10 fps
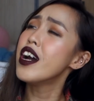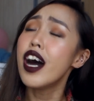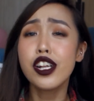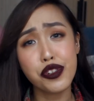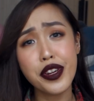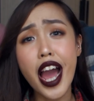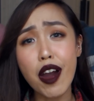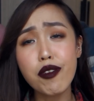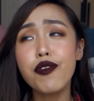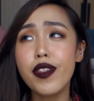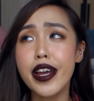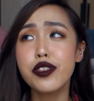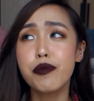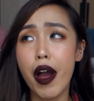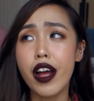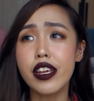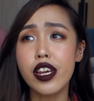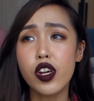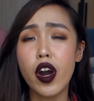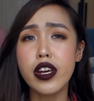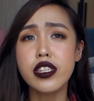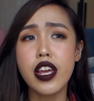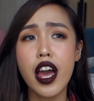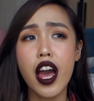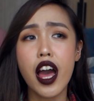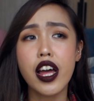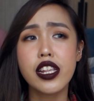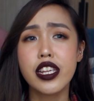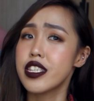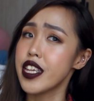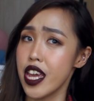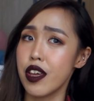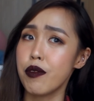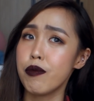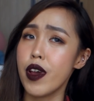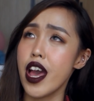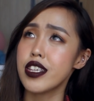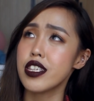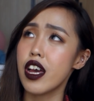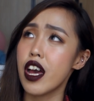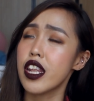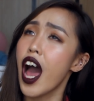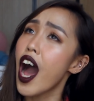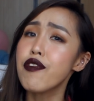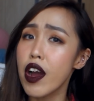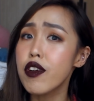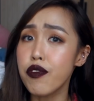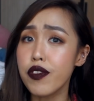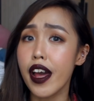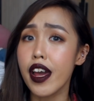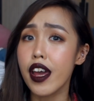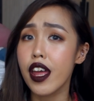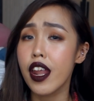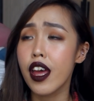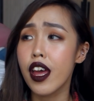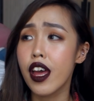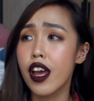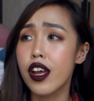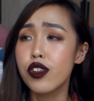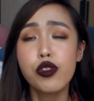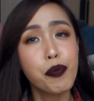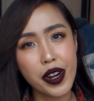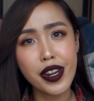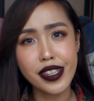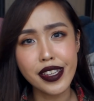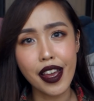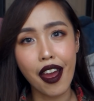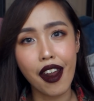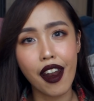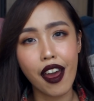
A 3-hour flight to Bali costs the same as a half-hour flight to Perhentian.